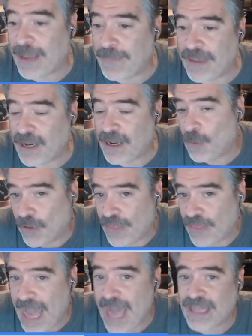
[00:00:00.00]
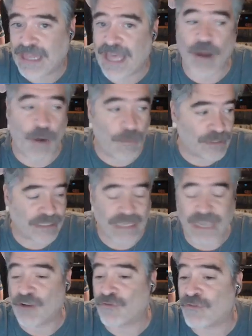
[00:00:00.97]
I mean, and all that, like almost
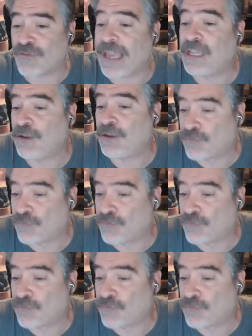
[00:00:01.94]
like a regular